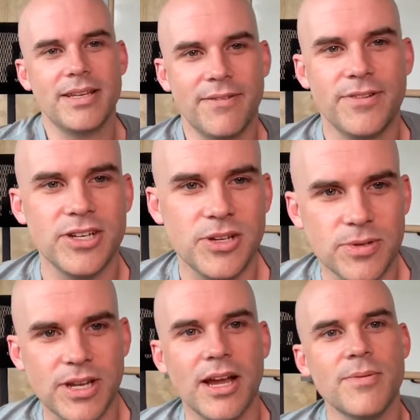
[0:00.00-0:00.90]
definition of
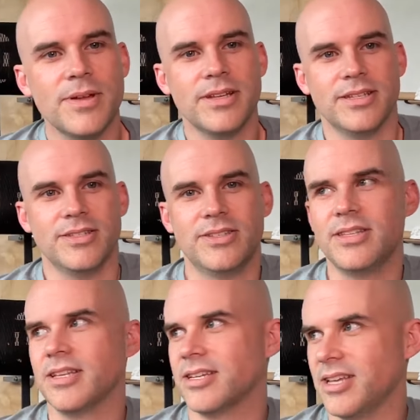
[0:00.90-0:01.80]
retirement is
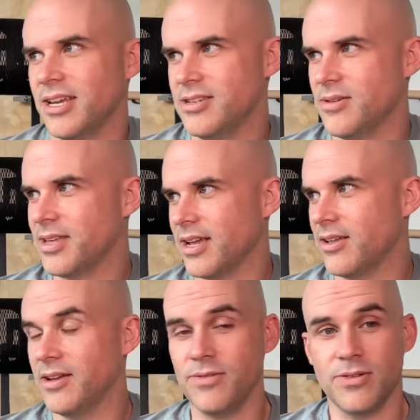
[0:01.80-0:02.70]
because I don't think
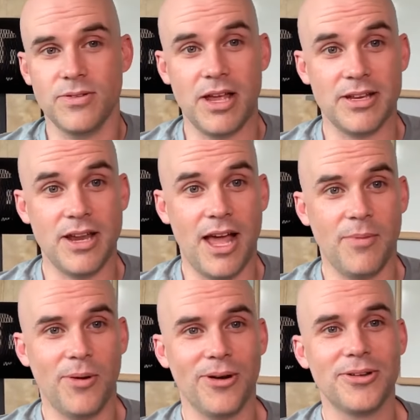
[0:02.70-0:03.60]
I'll ever like not
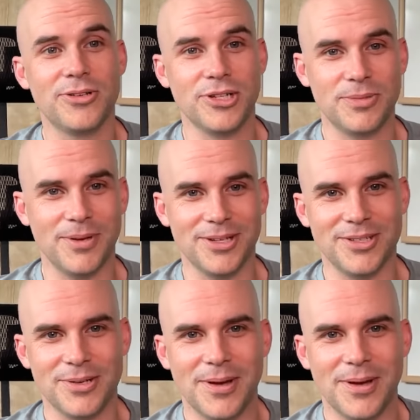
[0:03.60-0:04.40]
work just because of who